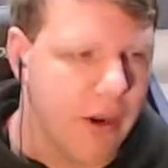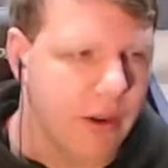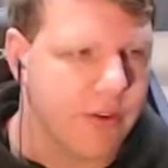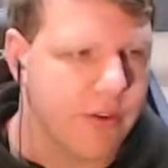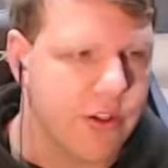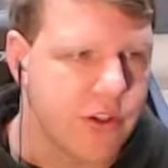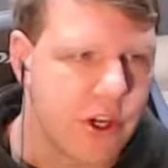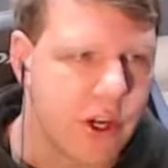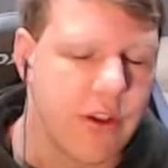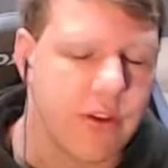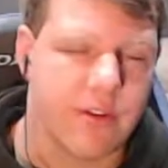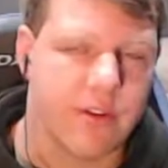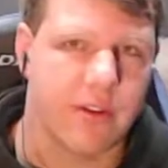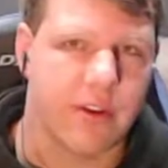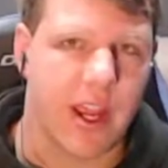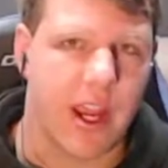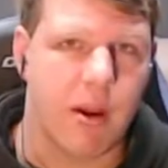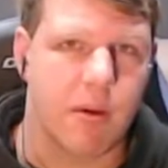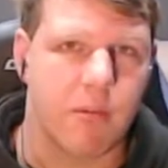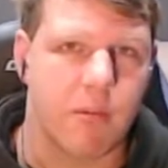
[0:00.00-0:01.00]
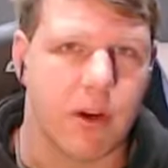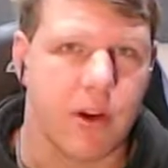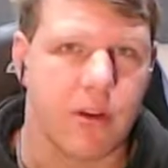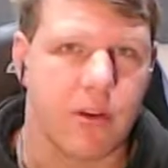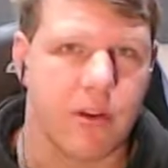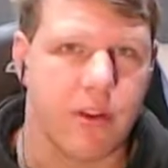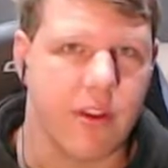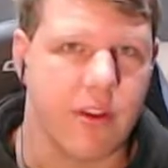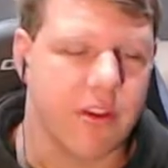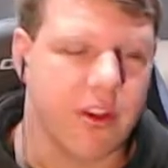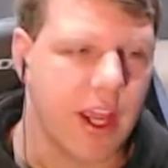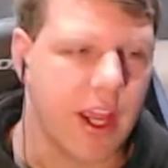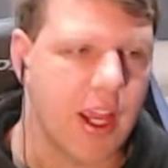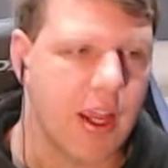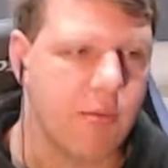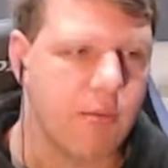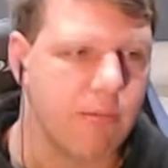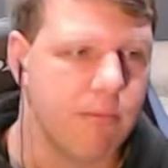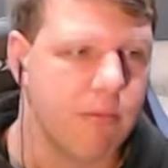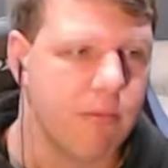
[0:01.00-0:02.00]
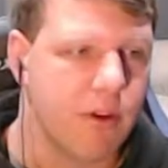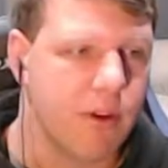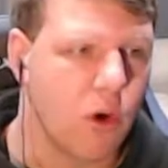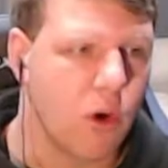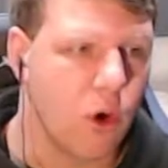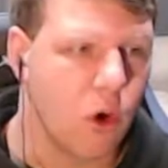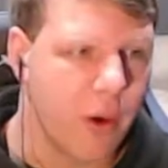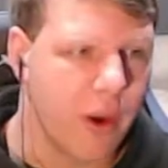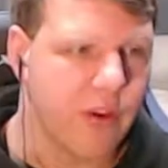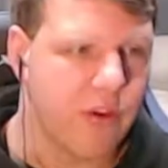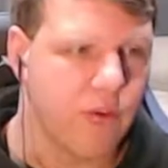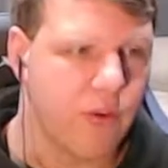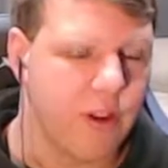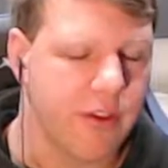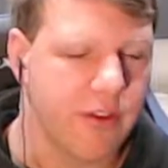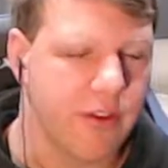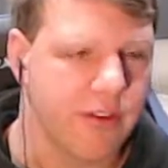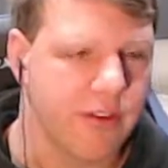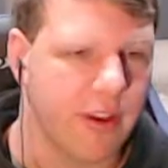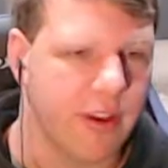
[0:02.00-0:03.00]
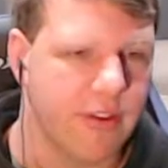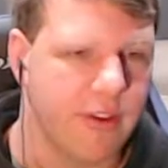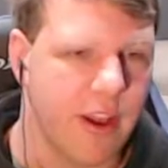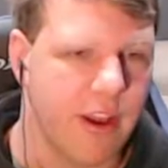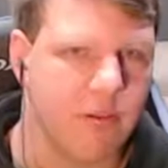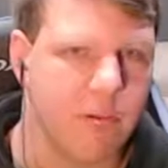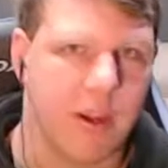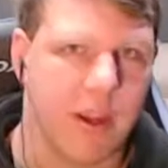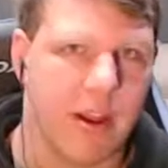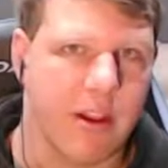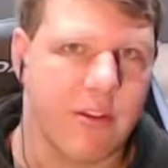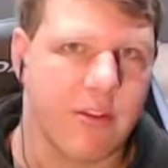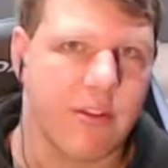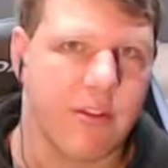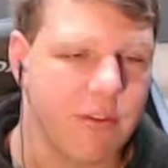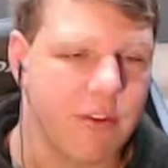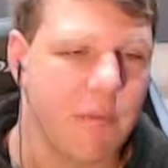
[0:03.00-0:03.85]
also chose this game because this game always runs at 60 FPS.